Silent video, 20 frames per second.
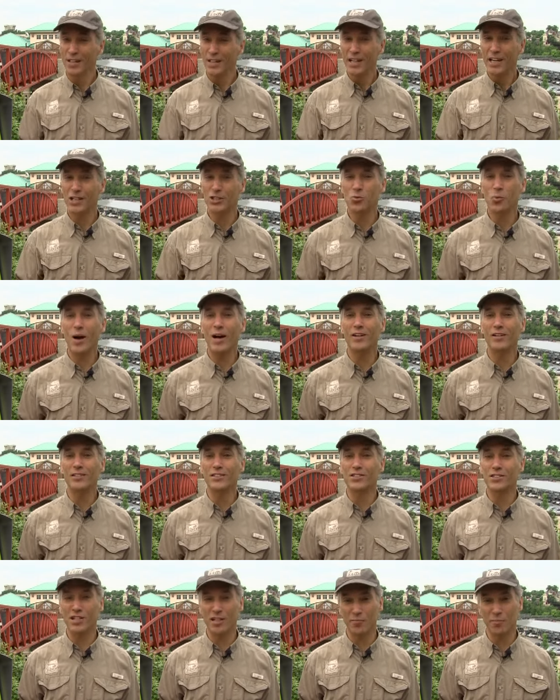as well as
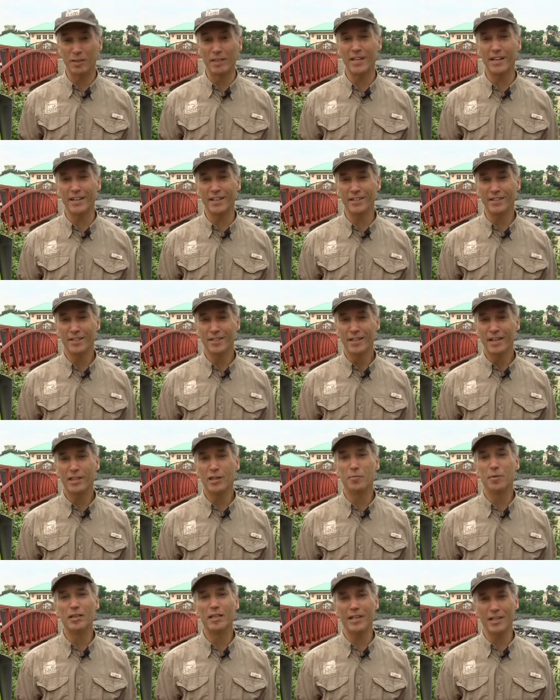Steve Melink and the
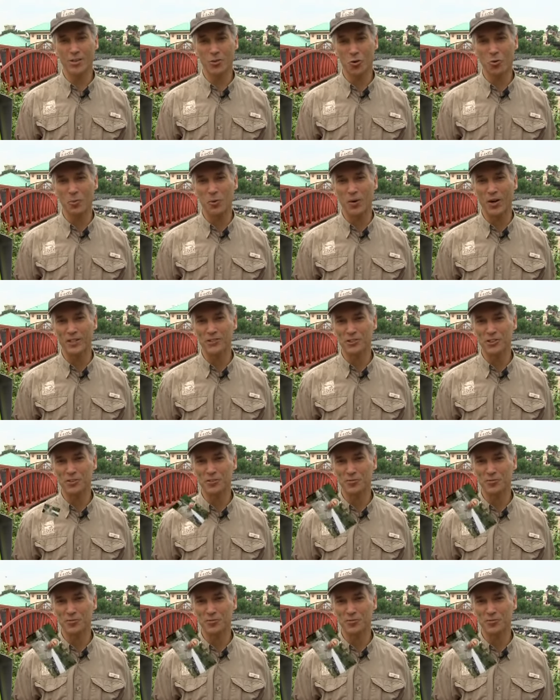Melink Corporation.